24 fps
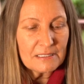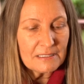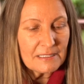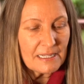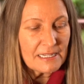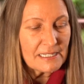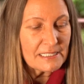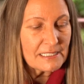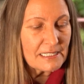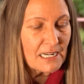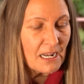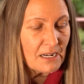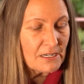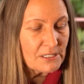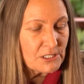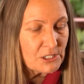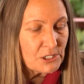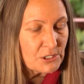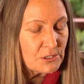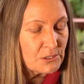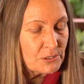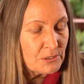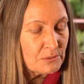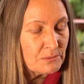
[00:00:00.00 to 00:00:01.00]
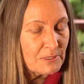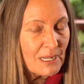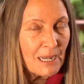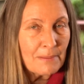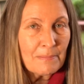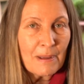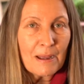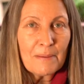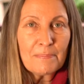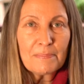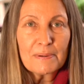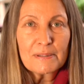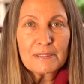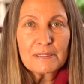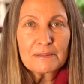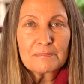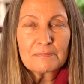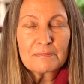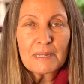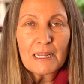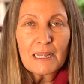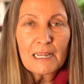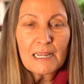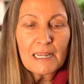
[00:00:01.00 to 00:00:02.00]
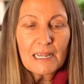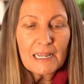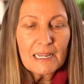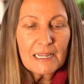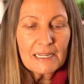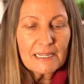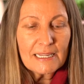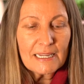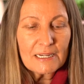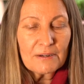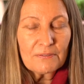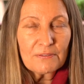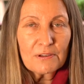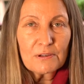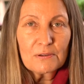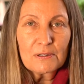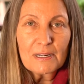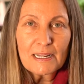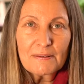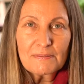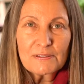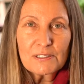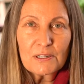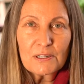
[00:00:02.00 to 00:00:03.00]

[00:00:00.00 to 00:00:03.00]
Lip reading: they start to come up and get a few leaves